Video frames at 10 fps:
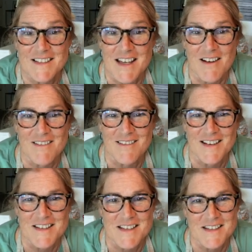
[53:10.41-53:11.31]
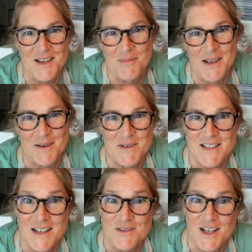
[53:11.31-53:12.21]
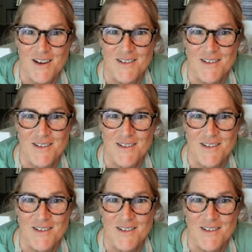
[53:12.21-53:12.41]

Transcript: Ciao, as I say in Miami. Ciao, ciao.